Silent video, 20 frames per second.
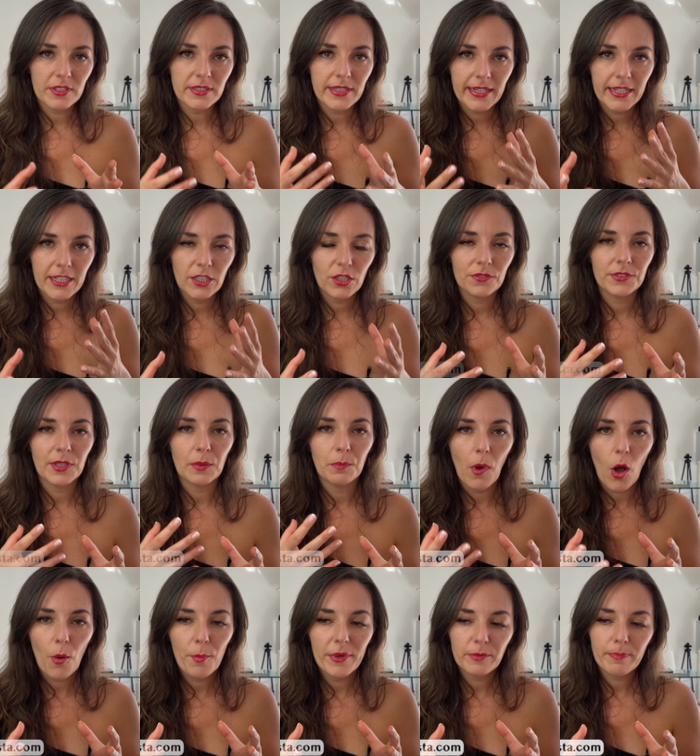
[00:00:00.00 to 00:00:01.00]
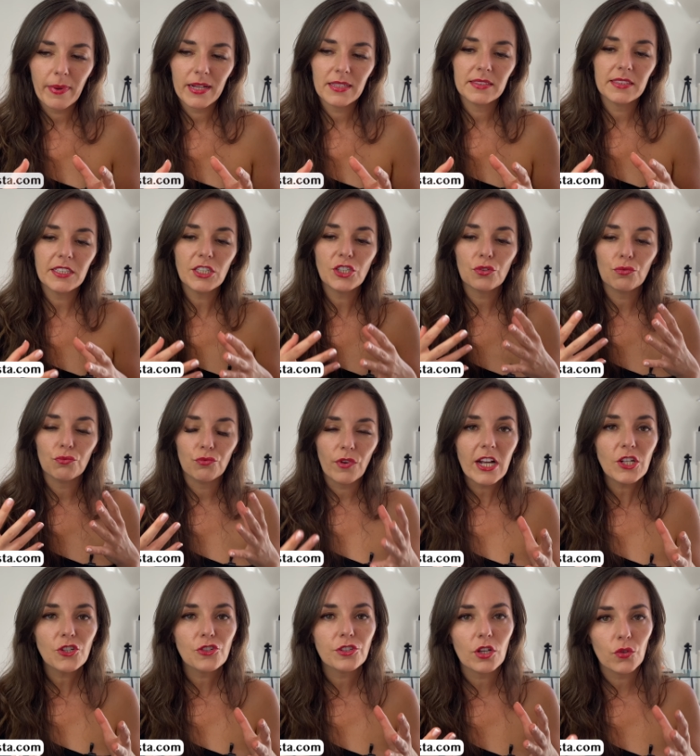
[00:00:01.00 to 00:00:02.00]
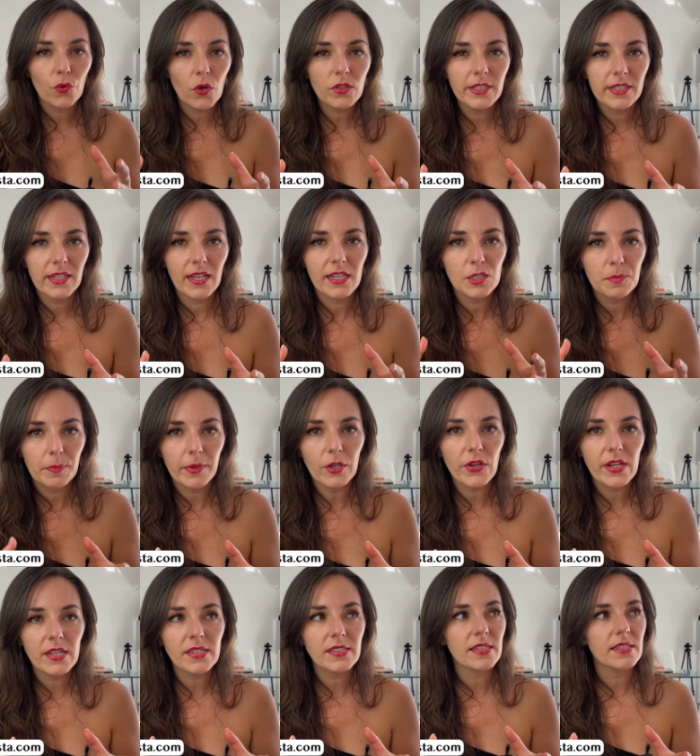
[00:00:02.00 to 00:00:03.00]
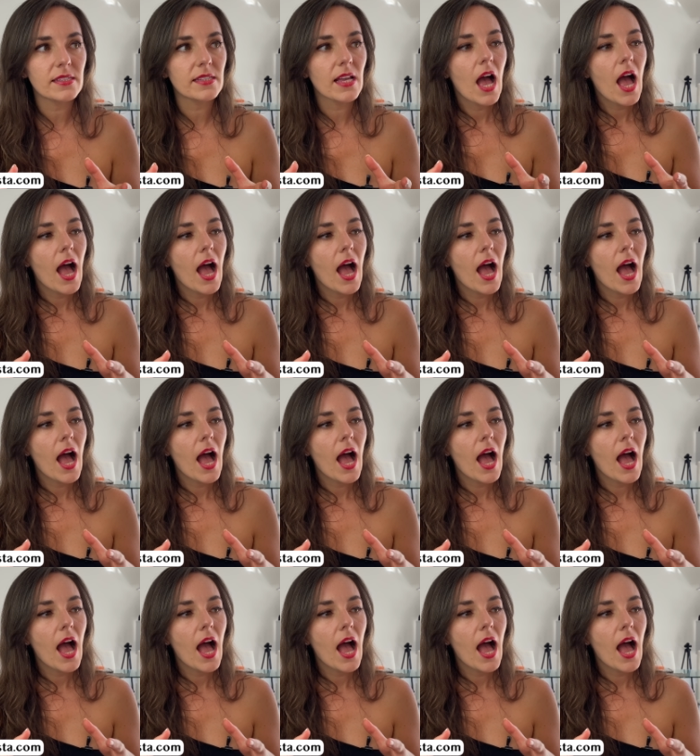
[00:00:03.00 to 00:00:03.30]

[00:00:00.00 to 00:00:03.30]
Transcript: the heat of the moment, but these rushed erotic experiences